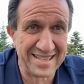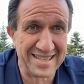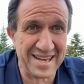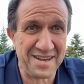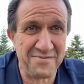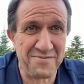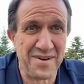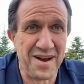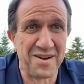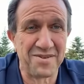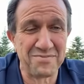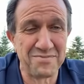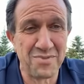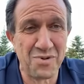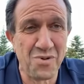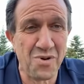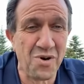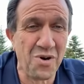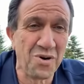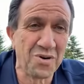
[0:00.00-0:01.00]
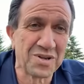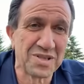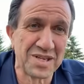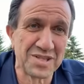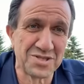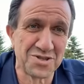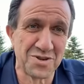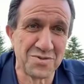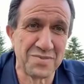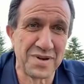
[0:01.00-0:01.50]
and they found more, and
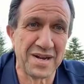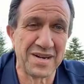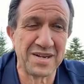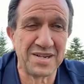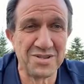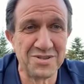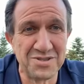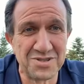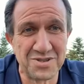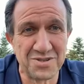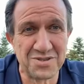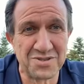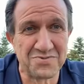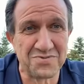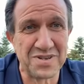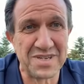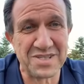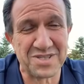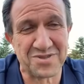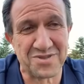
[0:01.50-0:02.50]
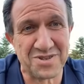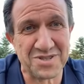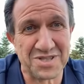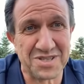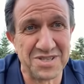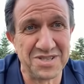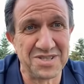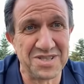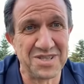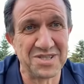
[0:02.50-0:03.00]
they showed me how to use those
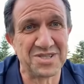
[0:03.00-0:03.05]
resources.